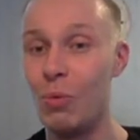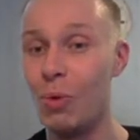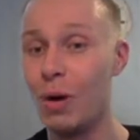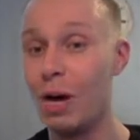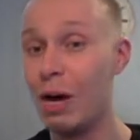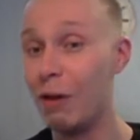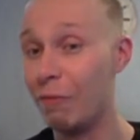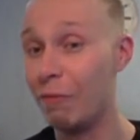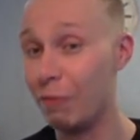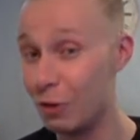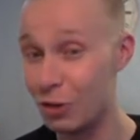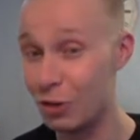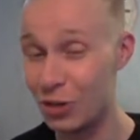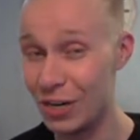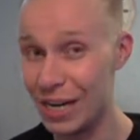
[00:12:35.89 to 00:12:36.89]

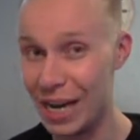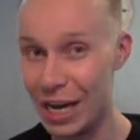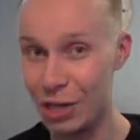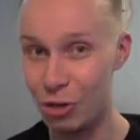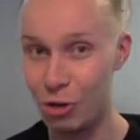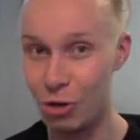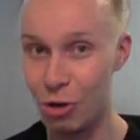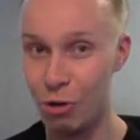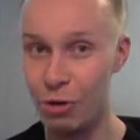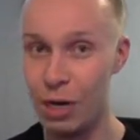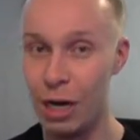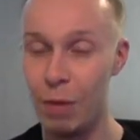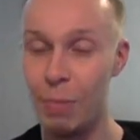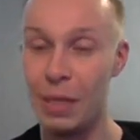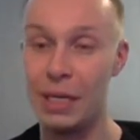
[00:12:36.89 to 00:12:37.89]
Unfortunately has to go
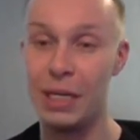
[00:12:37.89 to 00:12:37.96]
down, but he